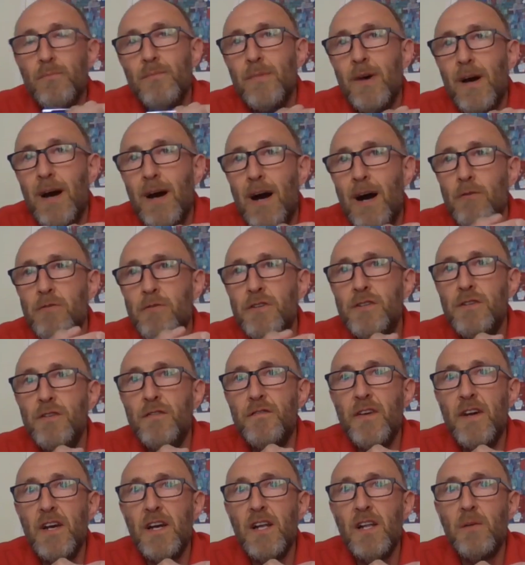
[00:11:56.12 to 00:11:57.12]
how did you
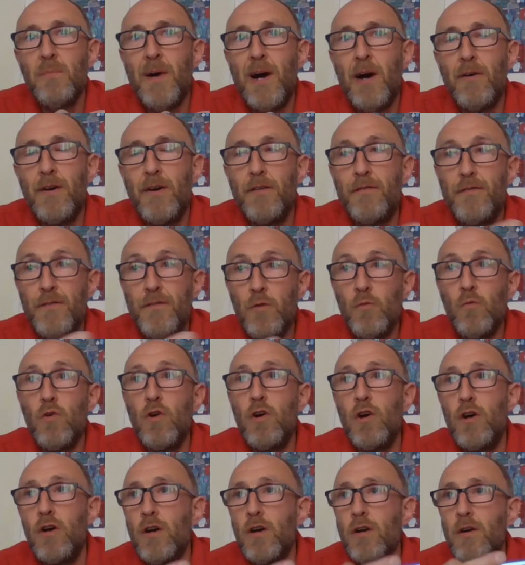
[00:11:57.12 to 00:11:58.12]
feel about, if you
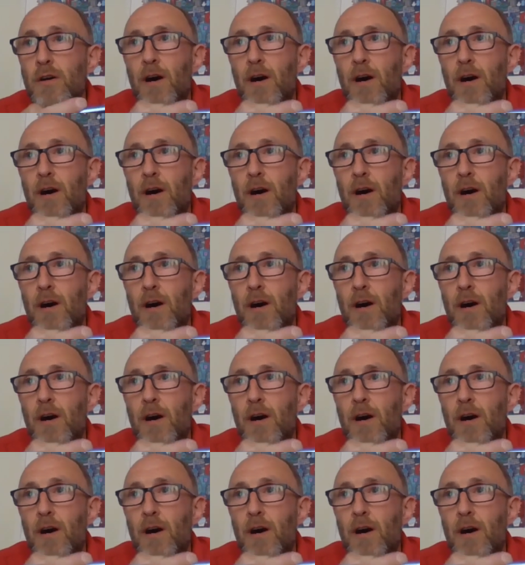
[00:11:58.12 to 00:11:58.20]
were,